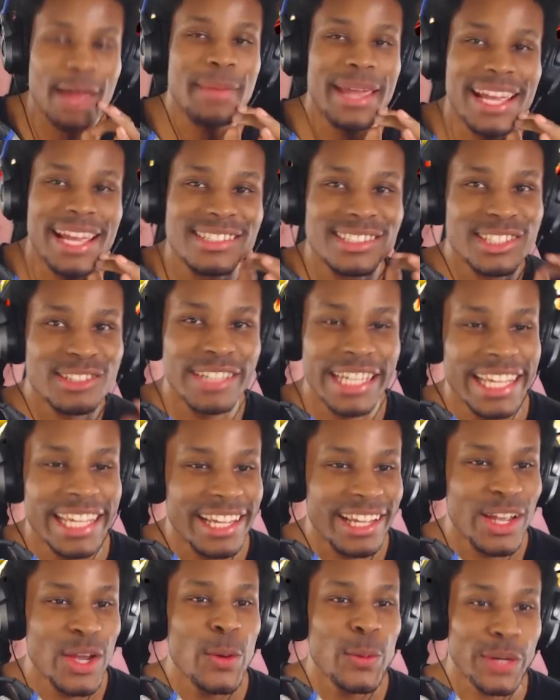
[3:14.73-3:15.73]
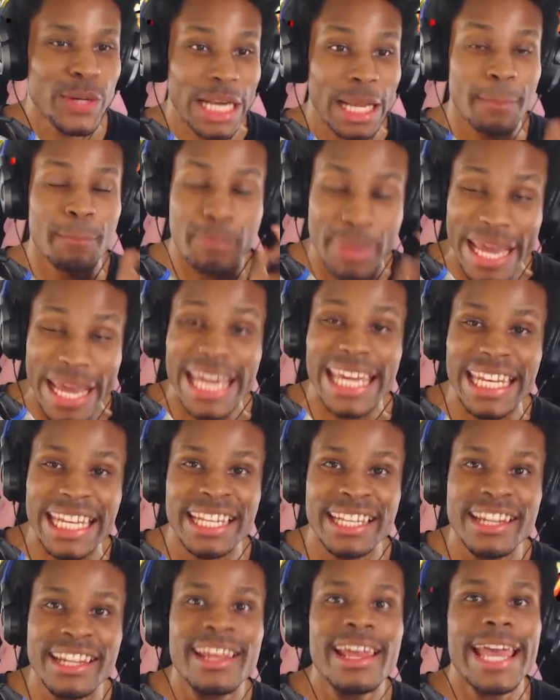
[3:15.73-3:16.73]
that man's unique when I'm
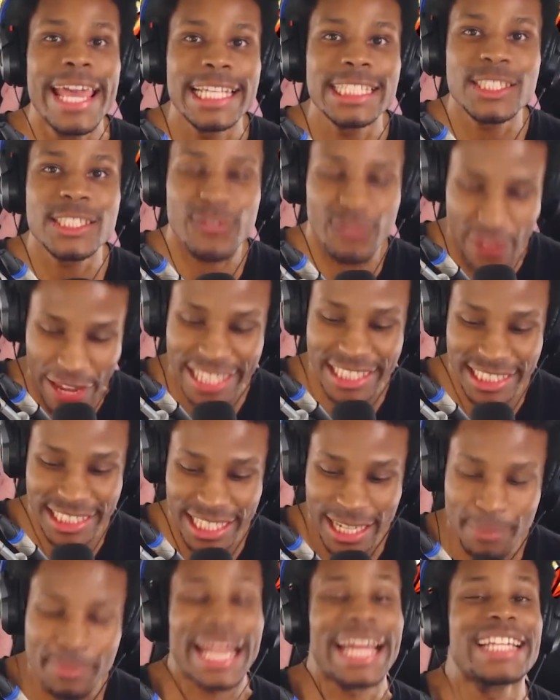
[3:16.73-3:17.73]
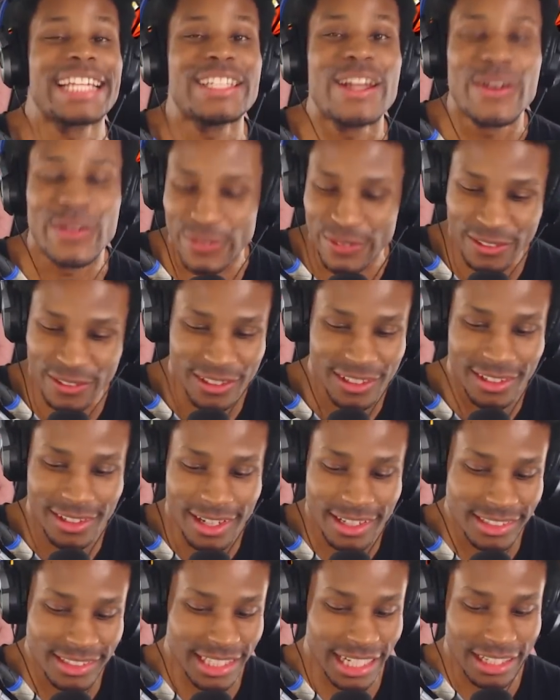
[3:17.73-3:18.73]
beating his face in, but I don't.
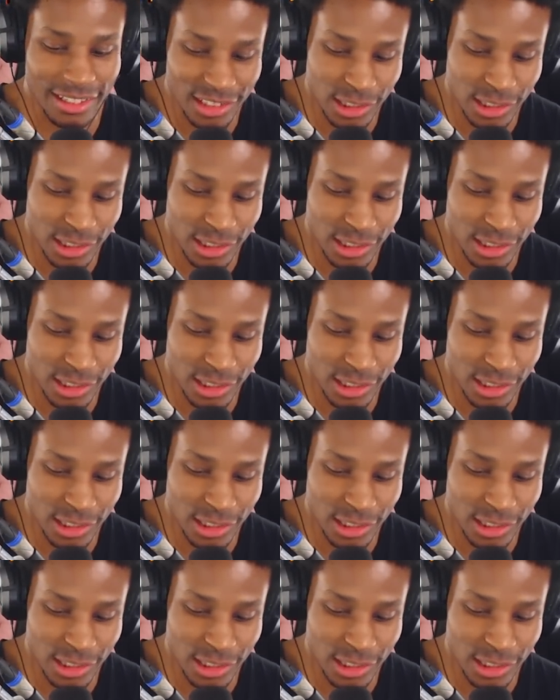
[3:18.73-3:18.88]
And then I